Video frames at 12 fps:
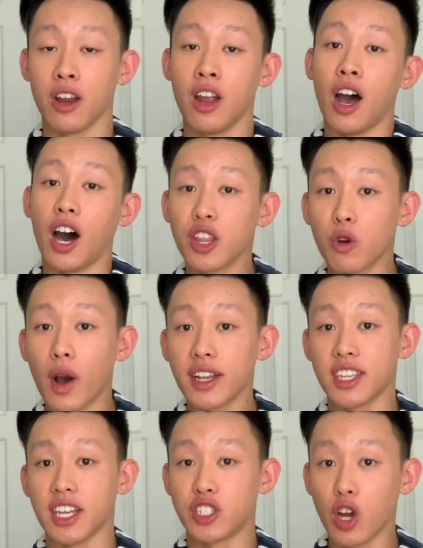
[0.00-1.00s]
otherwise
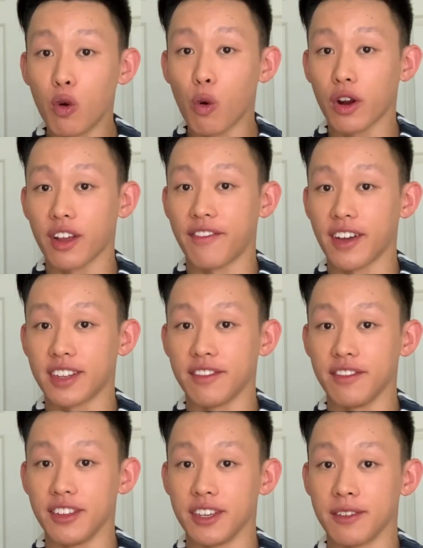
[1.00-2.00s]
they don't work effectively.